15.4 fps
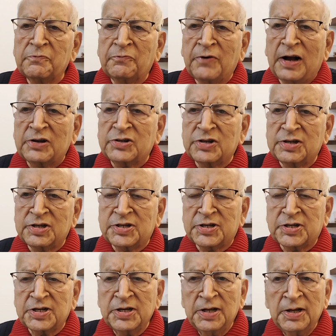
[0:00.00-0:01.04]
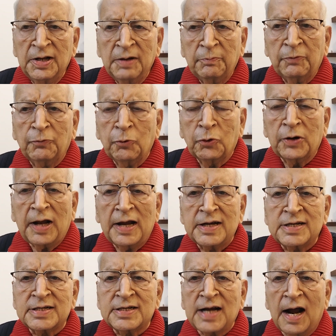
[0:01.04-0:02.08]
functions. Before I
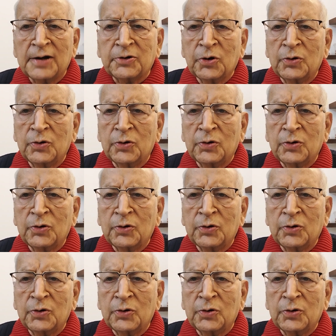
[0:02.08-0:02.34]
start